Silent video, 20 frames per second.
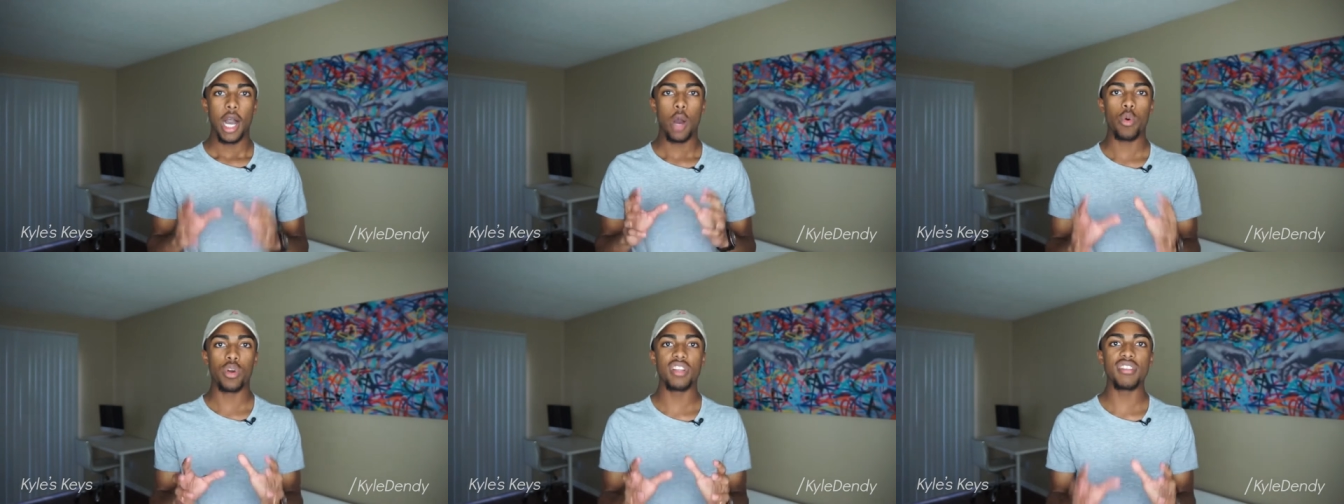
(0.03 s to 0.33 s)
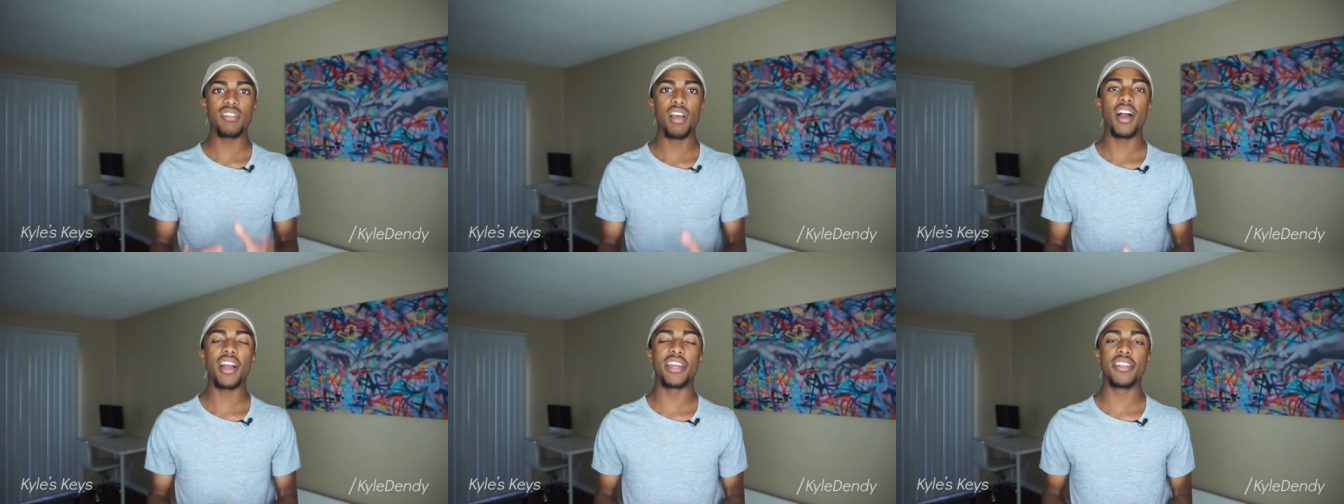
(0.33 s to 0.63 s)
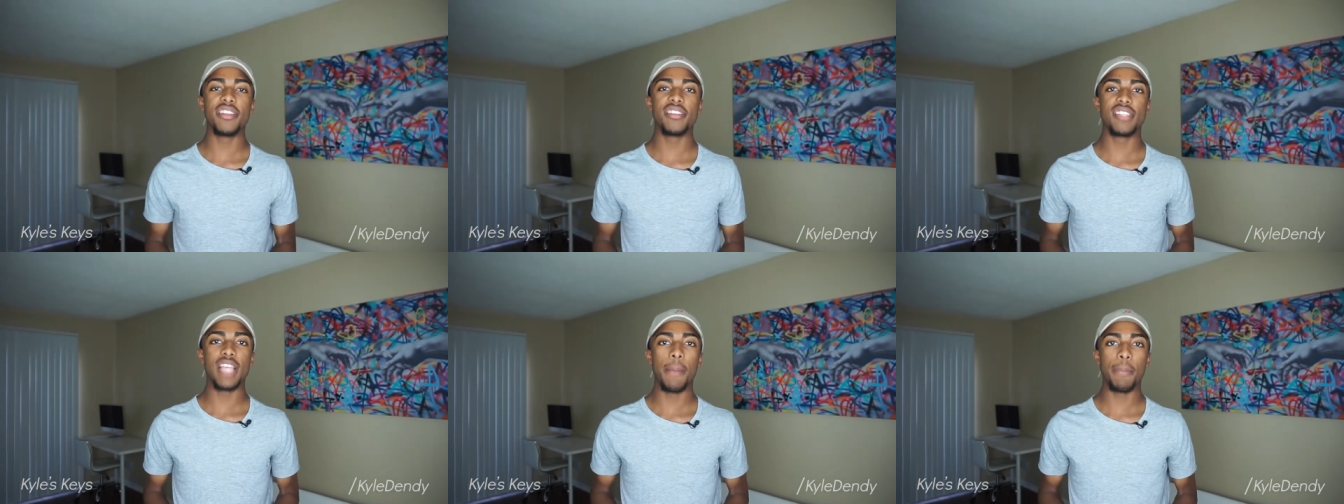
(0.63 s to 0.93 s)
I want to
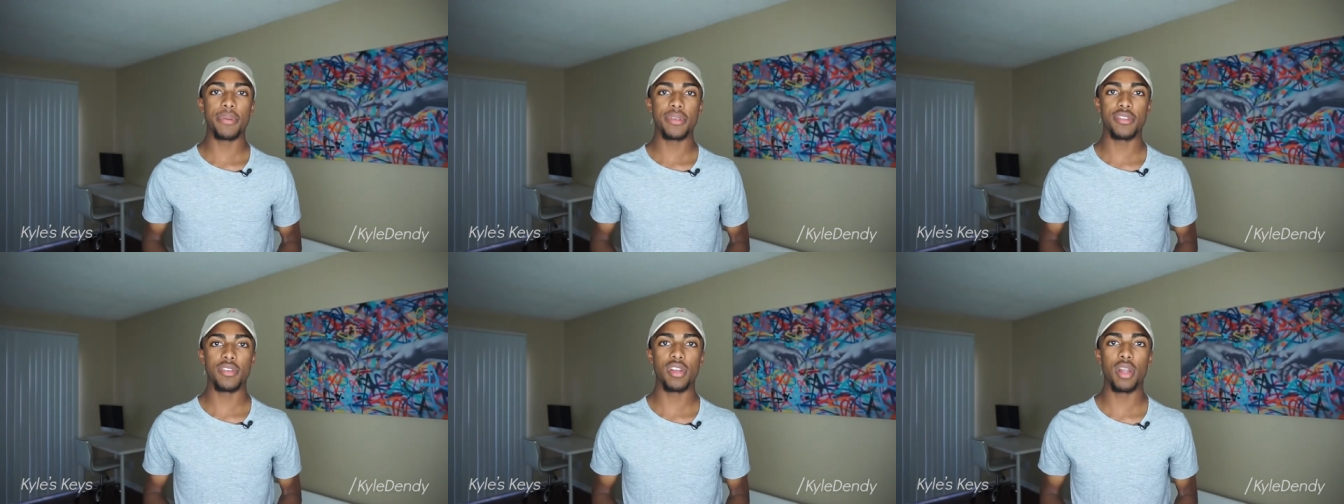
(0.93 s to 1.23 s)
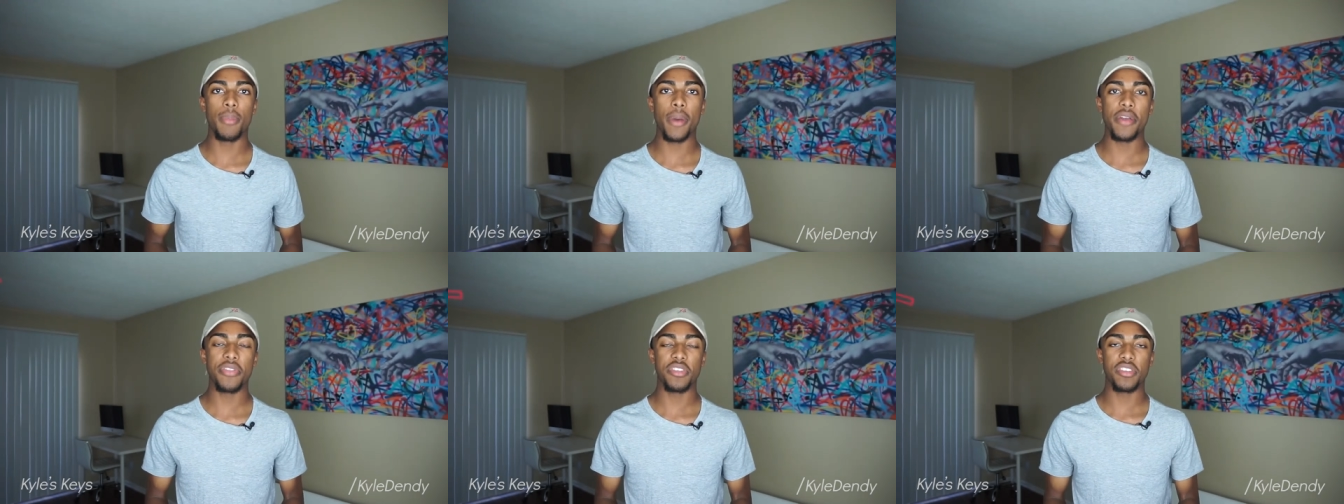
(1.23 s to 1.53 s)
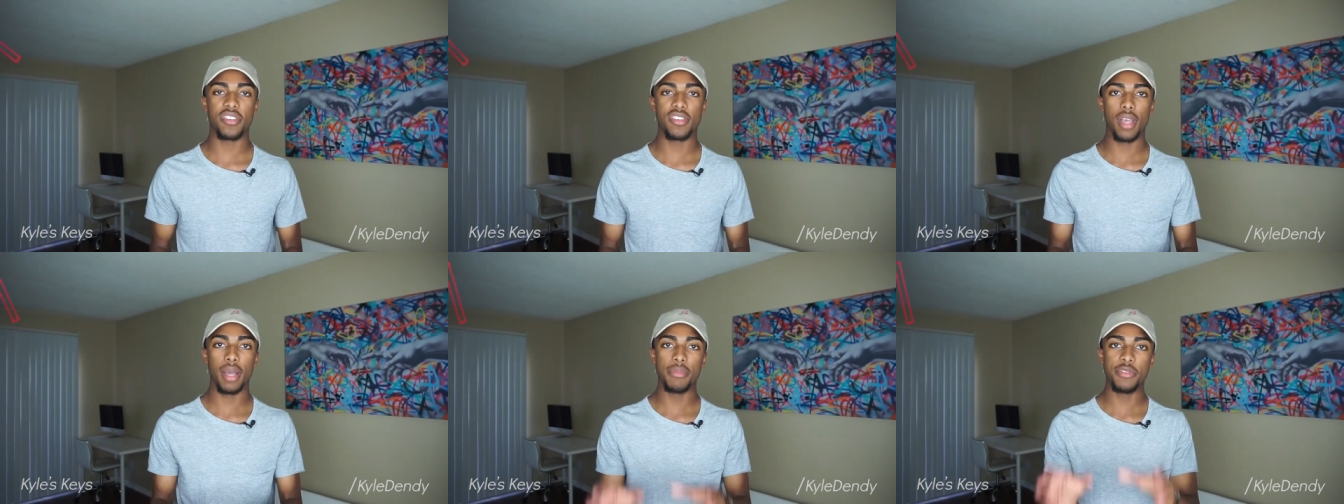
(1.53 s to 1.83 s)
talk in this episode about
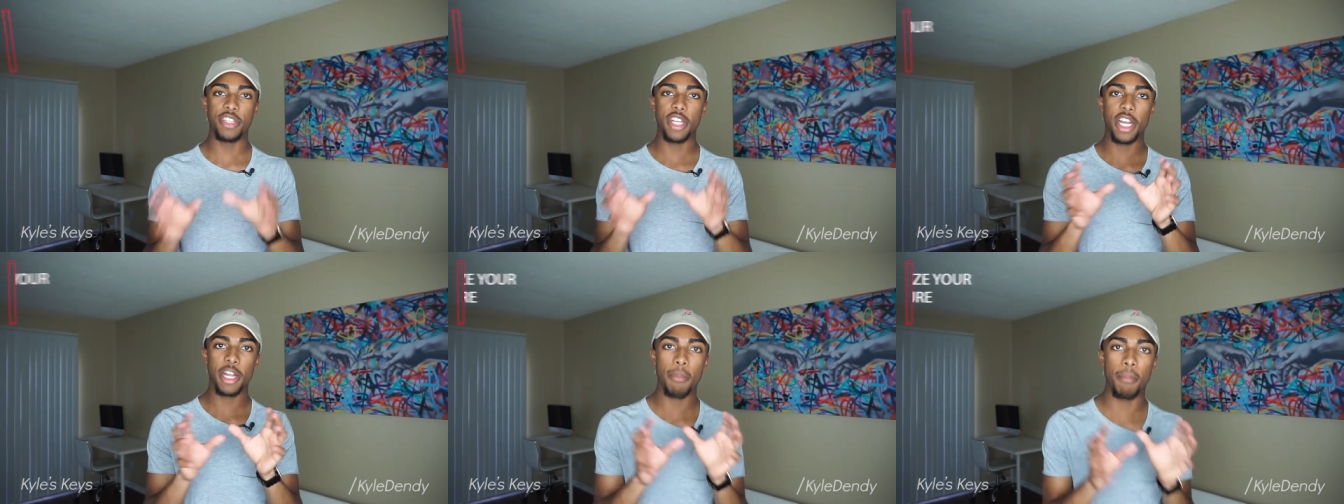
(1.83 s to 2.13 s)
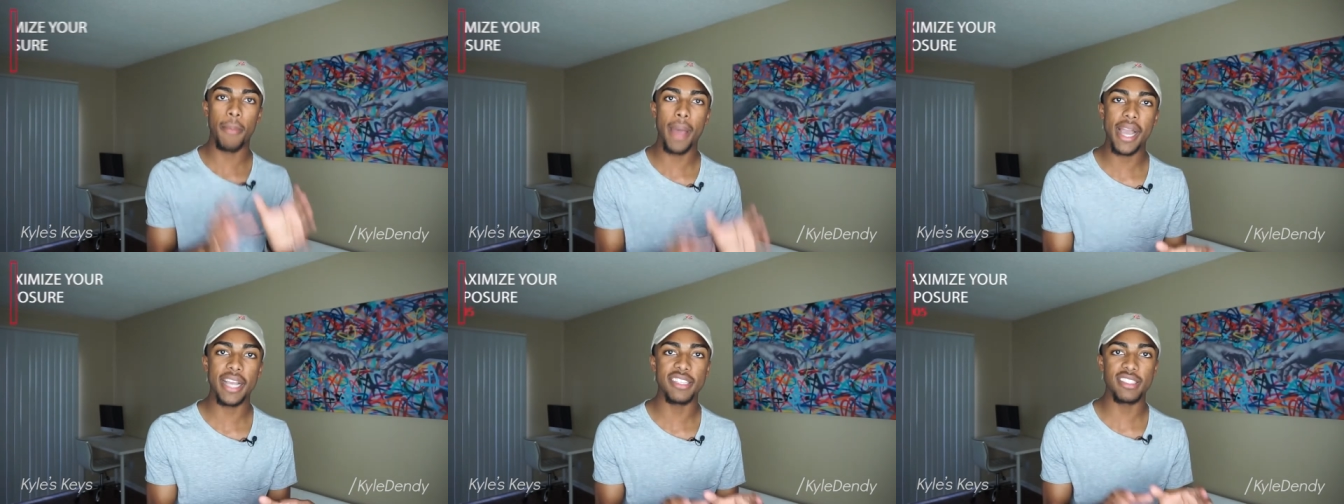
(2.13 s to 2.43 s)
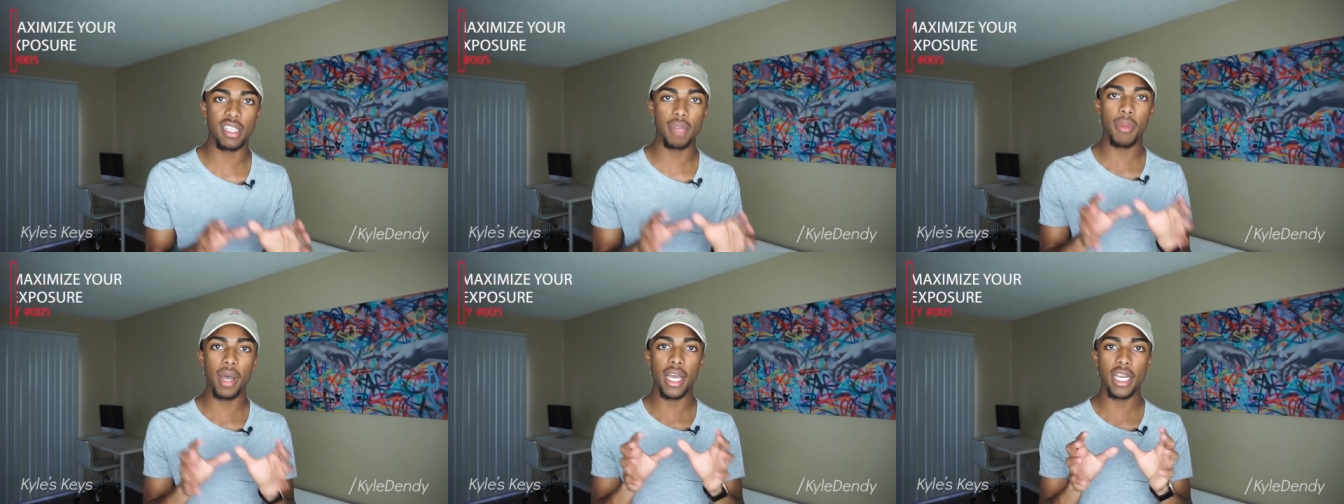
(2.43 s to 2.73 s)
the subject,
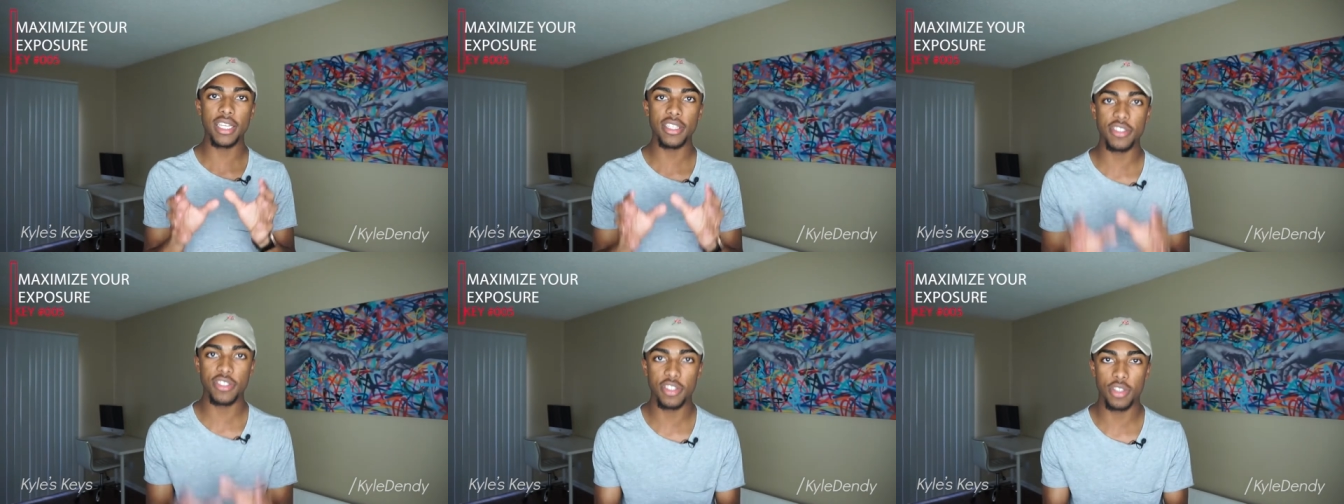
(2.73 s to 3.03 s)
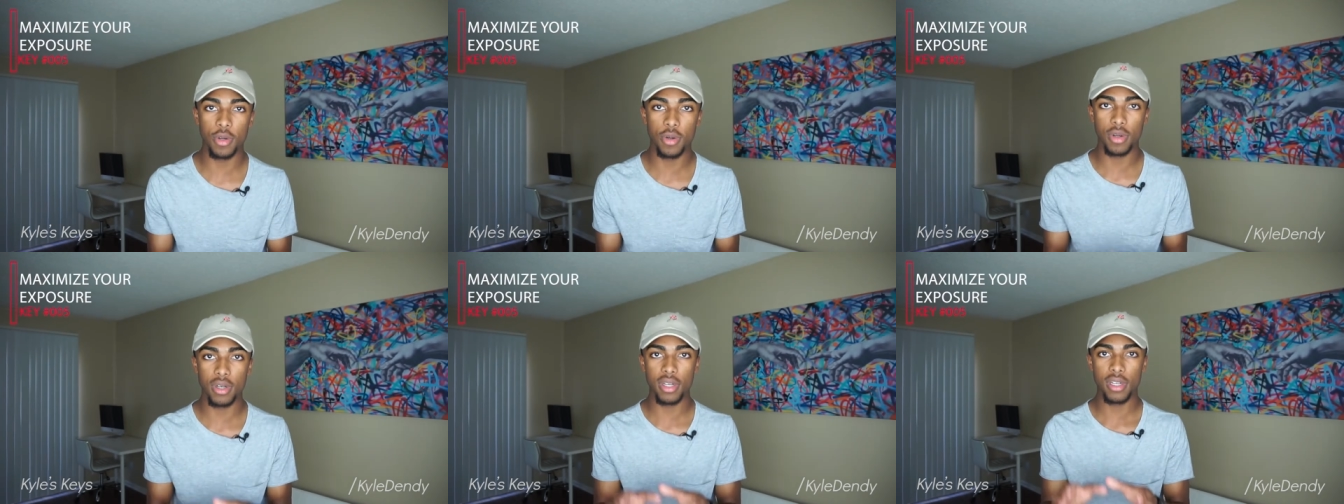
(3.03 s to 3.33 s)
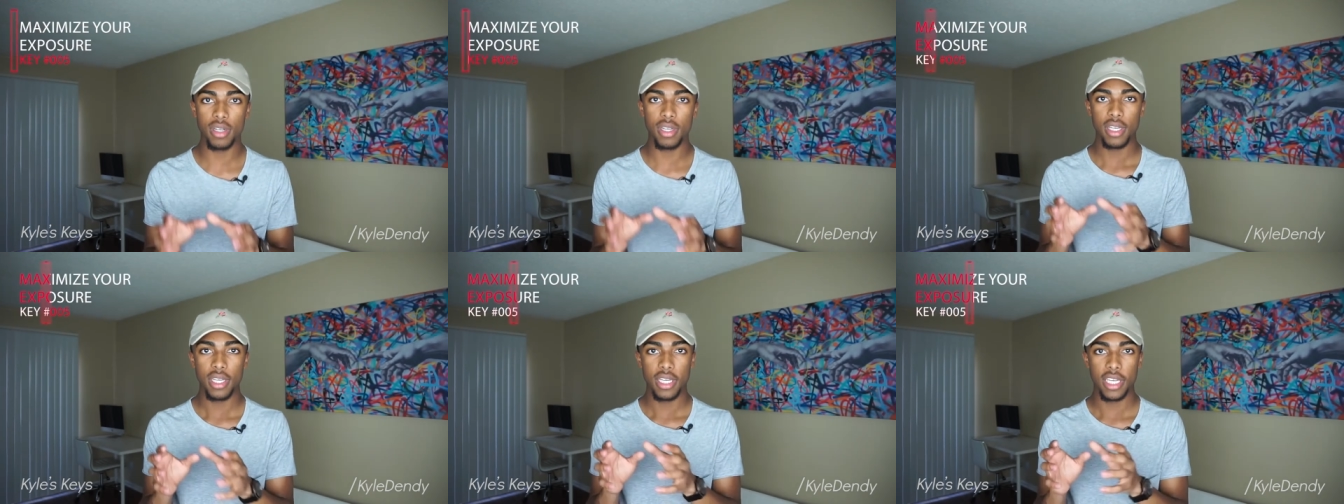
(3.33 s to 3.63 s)
maximize
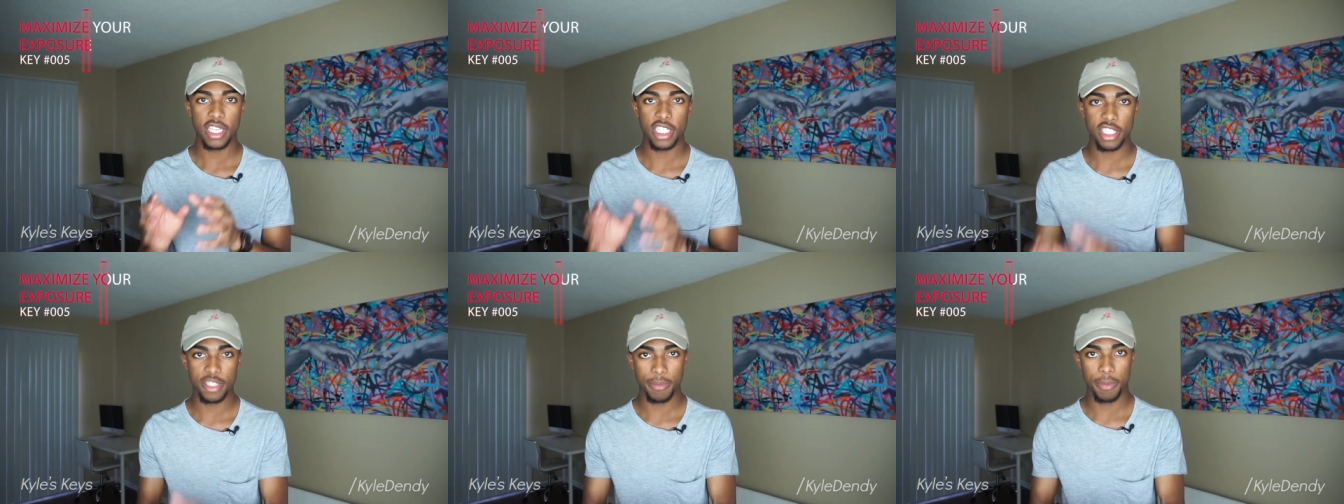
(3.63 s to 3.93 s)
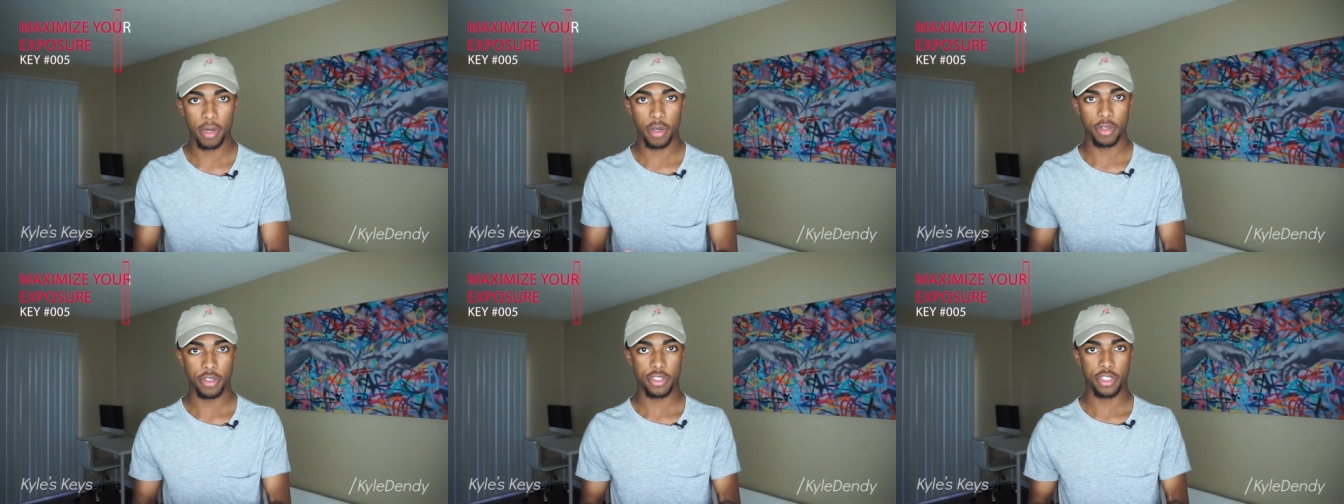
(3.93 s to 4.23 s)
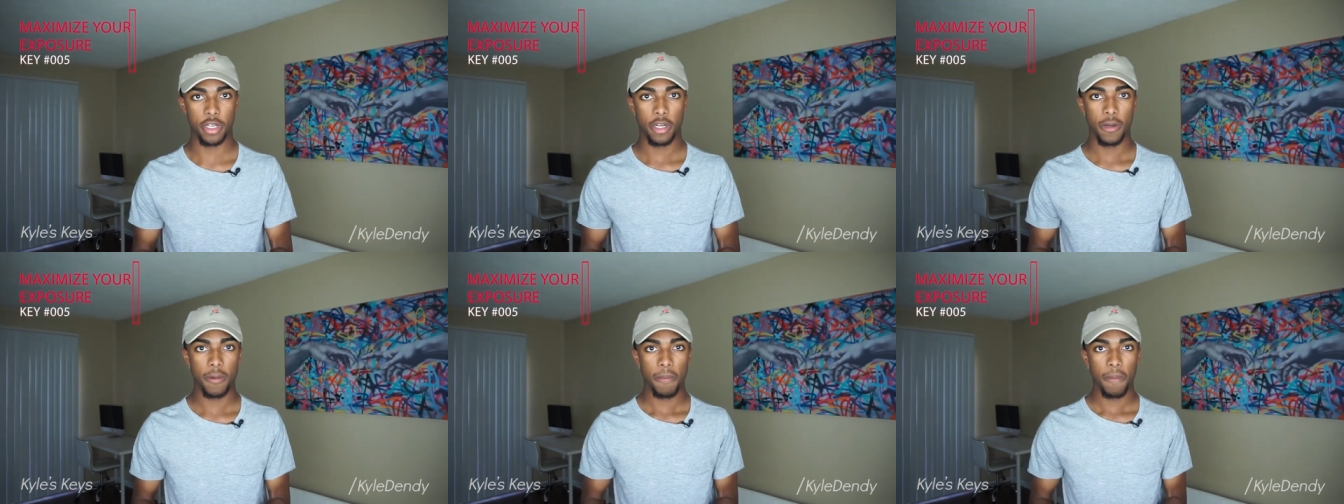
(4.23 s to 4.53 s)
your
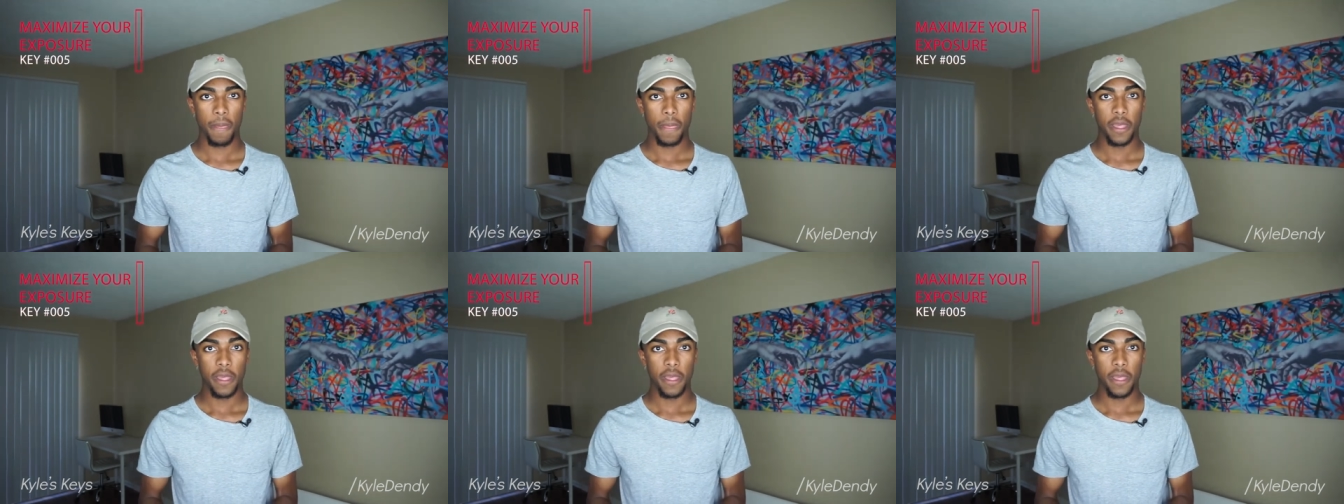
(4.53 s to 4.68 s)
exposure.